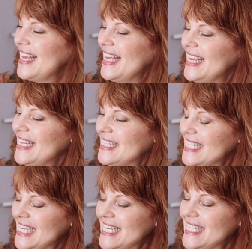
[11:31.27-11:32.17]
It
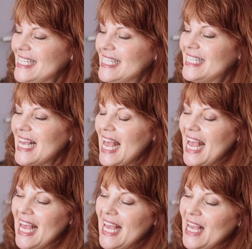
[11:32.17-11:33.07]
is
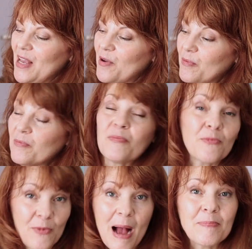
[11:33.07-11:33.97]
a
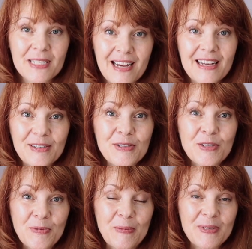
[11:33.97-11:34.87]
wrap style
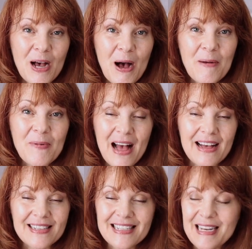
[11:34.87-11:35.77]
swim top,
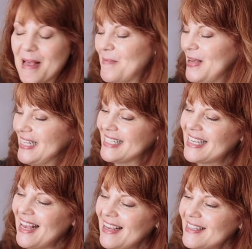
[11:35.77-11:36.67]
as the name
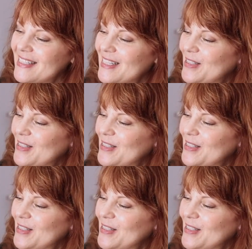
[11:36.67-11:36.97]
indicates.